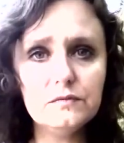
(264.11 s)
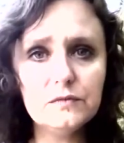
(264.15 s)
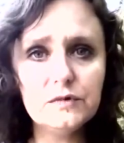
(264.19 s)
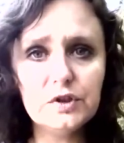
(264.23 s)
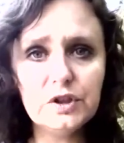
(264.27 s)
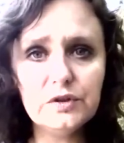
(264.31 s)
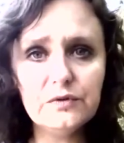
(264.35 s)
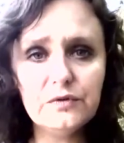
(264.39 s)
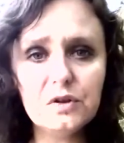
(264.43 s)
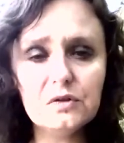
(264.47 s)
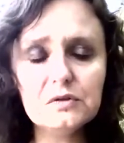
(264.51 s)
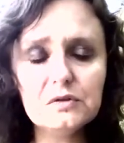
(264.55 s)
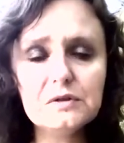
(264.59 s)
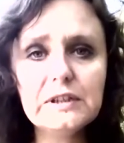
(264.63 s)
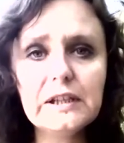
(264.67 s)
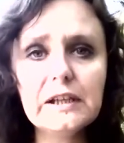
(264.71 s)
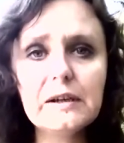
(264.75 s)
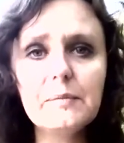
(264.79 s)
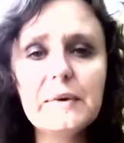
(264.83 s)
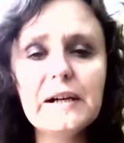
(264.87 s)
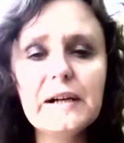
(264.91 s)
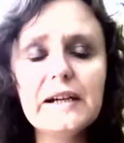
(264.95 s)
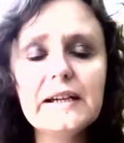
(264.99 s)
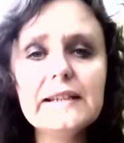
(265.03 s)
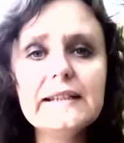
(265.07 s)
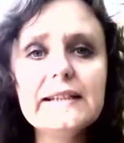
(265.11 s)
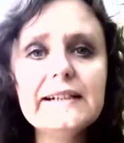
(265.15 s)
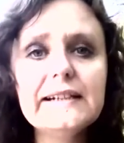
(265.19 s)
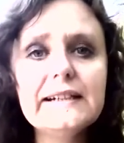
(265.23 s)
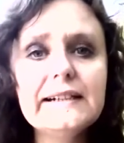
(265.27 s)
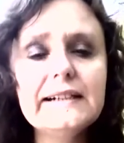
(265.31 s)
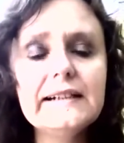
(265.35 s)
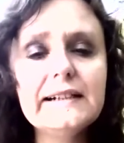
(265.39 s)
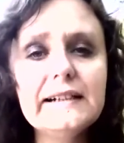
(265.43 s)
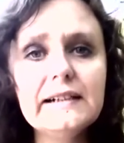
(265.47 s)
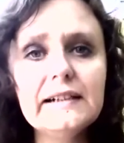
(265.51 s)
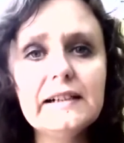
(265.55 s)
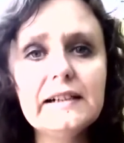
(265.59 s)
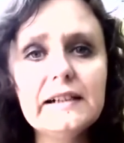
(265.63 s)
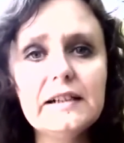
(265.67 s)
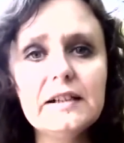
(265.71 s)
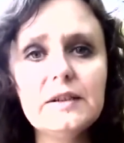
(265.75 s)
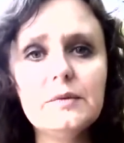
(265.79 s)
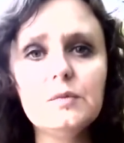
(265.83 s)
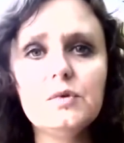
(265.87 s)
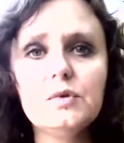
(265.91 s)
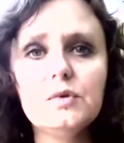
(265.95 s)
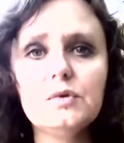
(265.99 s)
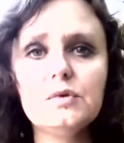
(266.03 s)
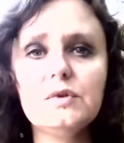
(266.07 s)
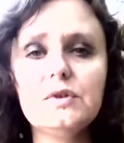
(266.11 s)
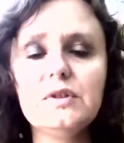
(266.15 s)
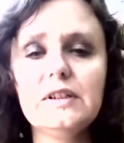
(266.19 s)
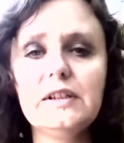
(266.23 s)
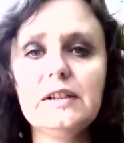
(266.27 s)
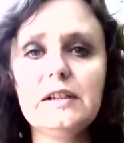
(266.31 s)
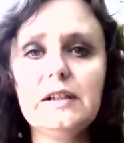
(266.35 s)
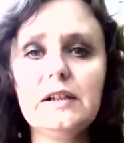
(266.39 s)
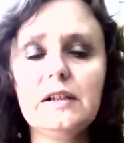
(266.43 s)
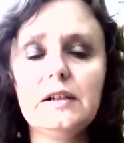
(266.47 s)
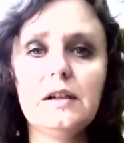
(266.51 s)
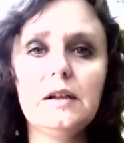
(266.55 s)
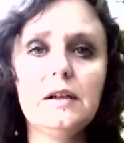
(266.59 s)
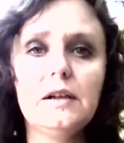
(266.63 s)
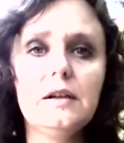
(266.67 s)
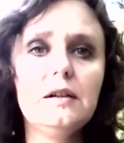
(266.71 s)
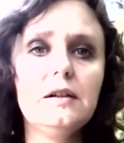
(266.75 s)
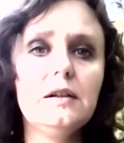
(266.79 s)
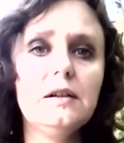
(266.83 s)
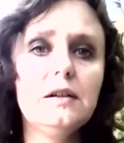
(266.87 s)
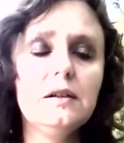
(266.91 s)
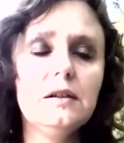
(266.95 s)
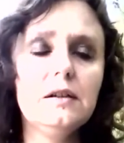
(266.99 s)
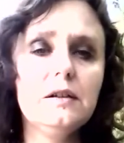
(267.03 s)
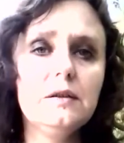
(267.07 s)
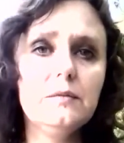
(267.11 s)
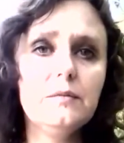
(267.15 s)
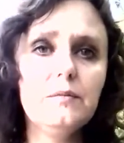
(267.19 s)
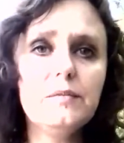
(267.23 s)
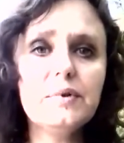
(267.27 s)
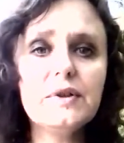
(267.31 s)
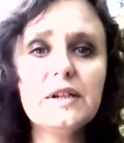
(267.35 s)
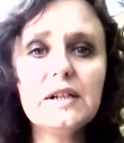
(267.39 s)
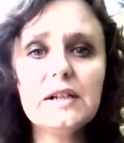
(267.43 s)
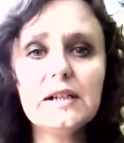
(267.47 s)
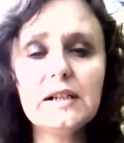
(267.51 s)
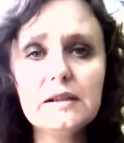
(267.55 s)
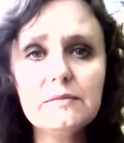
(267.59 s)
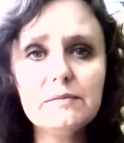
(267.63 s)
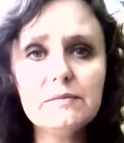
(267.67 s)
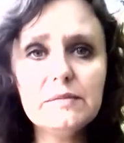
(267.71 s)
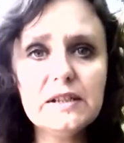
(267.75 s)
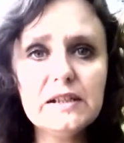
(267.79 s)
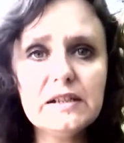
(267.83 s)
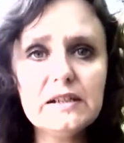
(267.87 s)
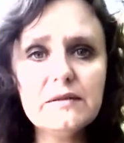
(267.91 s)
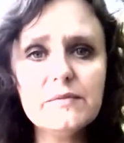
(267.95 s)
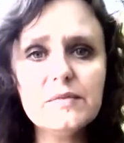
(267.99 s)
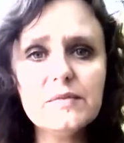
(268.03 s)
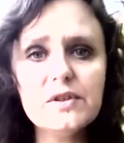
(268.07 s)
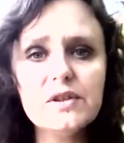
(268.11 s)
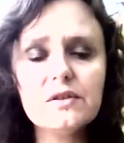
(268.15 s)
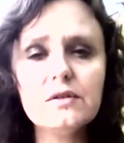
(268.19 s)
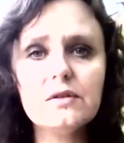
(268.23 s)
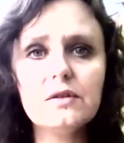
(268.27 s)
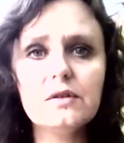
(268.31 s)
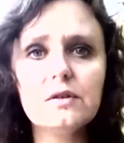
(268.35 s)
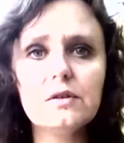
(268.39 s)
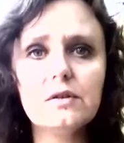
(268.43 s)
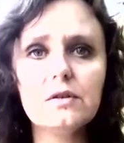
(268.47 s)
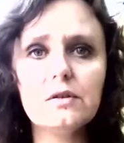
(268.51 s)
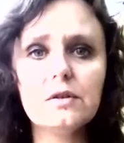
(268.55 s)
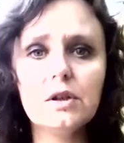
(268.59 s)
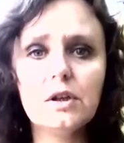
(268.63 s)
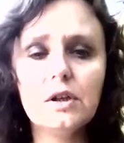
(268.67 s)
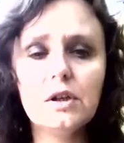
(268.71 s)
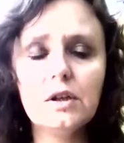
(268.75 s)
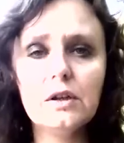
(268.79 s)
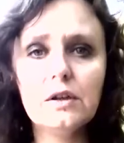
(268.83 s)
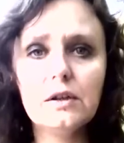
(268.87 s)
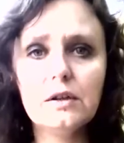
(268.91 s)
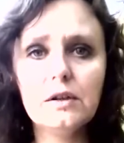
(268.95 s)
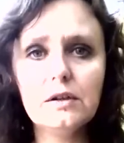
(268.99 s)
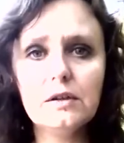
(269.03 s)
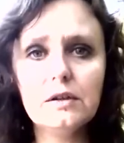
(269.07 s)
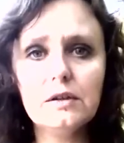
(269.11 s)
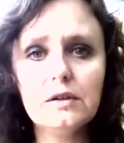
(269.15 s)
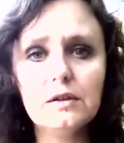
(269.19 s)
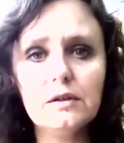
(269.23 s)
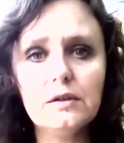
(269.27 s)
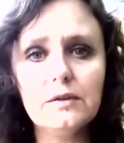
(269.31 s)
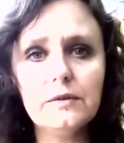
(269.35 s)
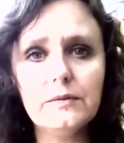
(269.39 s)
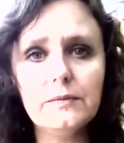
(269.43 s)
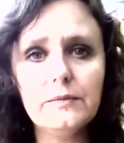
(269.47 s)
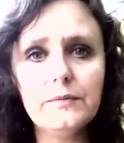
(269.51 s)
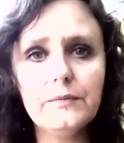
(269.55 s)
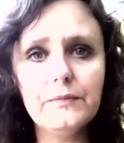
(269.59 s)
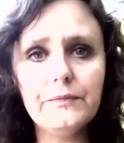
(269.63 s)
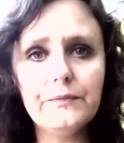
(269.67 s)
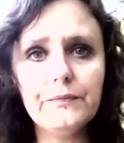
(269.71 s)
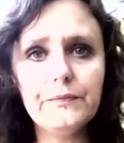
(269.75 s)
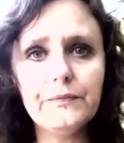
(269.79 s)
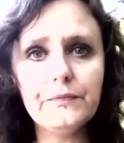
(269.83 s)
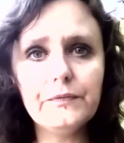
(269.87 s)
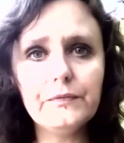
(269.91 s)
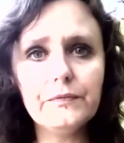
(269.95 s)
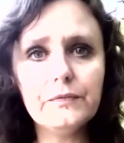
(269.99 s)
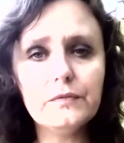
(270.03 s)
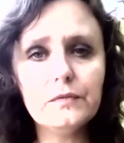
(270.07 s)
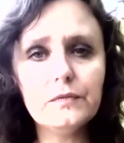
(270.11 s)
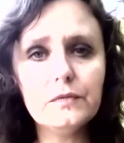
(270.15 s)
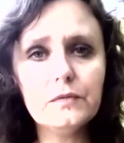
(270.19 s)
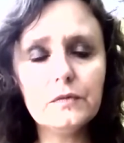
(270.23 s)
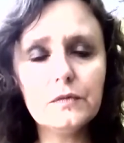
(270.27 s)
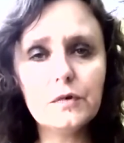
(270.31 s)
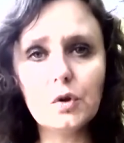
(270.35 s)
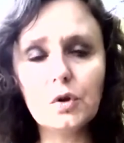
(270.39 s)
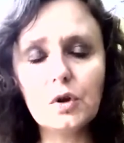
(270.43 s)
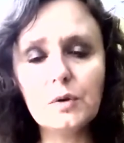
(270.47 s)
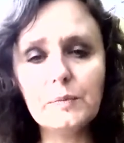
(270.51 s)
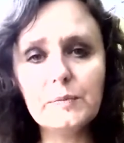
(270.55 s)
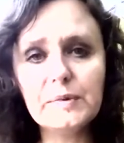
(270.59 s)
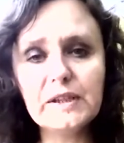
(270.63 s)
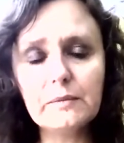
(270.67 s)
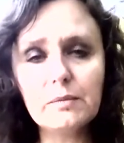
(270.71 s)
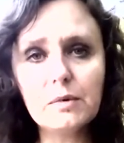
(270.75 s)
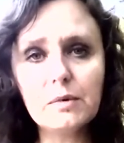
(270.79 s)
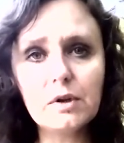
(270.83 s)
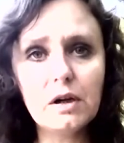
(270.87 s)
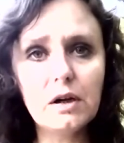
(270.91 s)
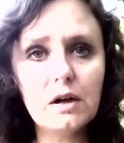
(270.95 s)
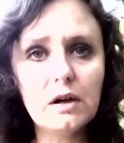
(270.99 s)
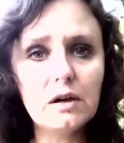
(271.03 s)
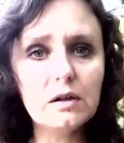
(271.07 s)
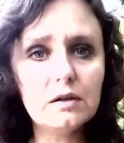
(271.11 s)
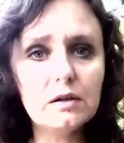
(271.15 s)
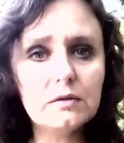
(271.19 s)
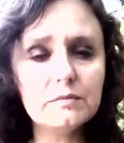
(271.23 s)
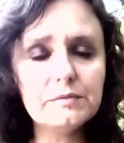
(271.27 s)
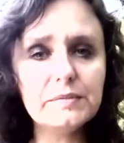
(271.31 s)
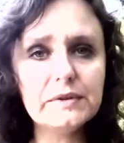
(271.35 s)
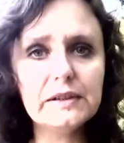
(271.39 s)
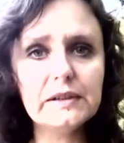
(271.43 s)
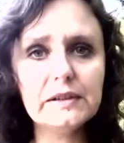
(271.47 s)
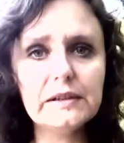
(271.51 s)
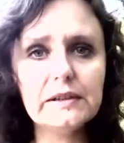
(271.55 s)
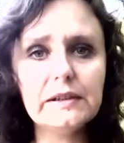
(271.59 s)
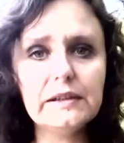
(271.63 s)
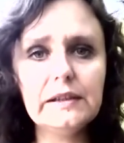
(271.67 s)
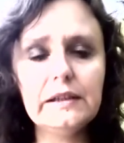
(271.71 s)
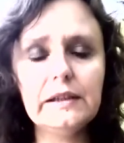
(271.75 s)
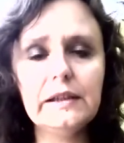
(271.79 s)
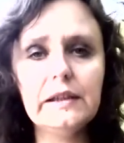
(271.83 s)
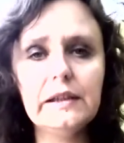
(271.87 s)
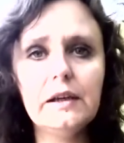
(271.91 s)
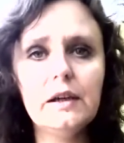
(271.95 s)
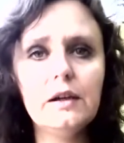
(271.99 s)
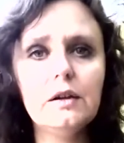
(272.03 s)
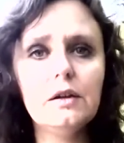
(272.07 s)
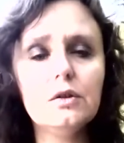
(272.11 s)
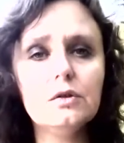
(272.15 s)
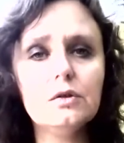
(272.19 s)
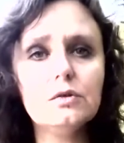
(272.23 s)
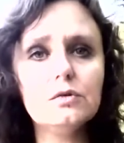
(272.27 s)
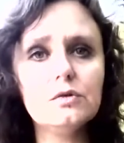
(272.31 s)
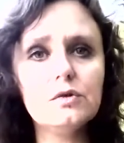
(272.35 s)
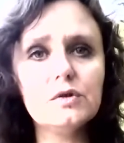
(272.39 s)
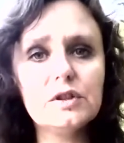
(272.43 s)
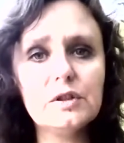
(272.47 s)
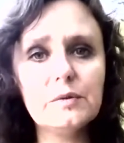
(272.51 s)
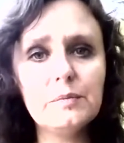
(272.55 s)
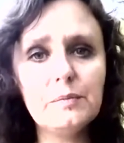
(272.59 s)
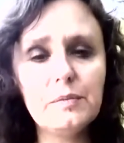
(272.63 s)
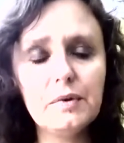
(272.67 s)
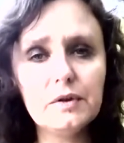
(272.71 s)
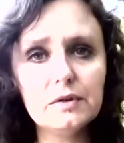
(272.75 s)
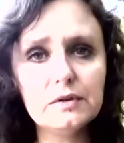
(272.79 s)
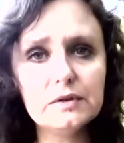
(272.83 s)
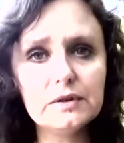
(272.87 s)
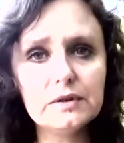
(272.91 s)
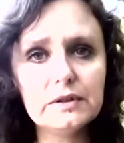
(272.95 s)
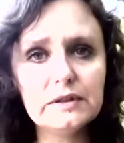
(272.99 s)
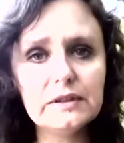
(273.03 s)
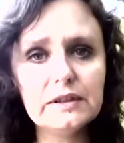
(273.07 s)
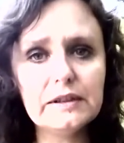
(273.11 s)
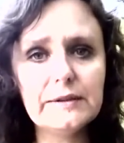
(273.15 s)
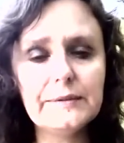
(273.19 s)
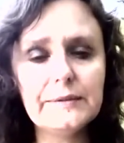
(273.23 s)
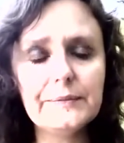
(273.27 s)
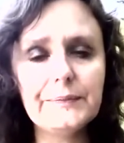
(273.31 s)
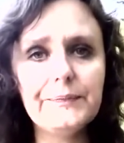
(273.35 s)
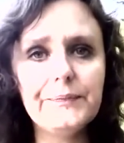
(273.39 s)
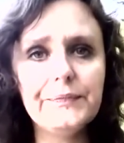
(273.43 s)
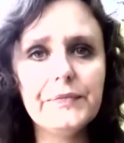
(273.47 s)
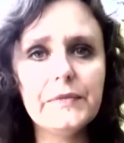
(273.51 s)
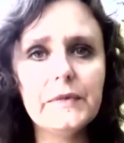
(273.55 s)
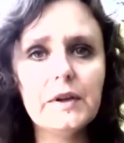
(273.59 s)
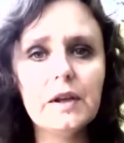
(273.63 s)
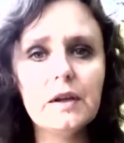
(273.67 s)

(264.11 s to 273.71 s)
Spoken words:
devoting my time to their problems or to keep them company or to support them